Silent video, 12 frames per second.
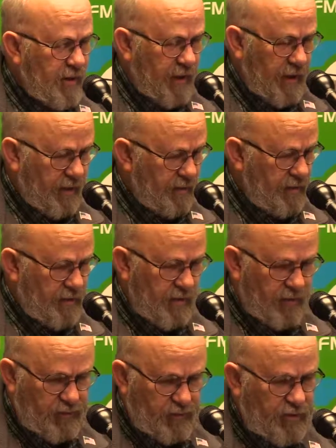and
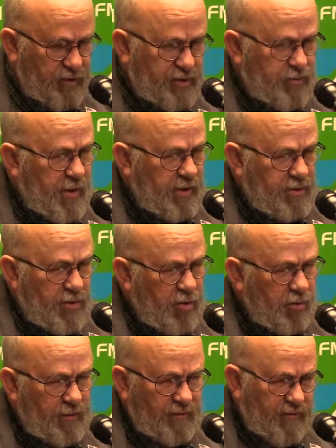go through and inspect the
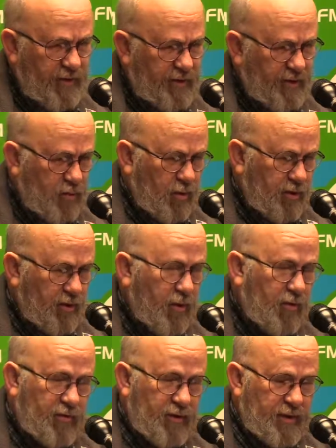home and find out what
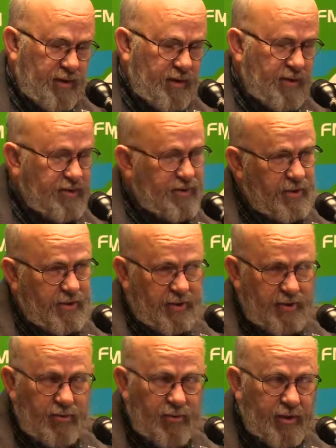it is that
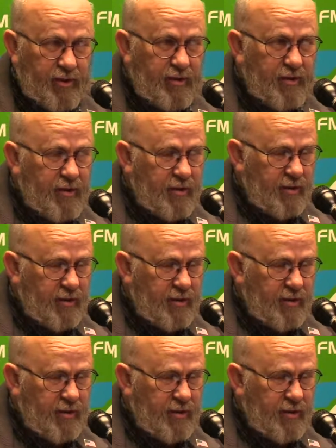they do need.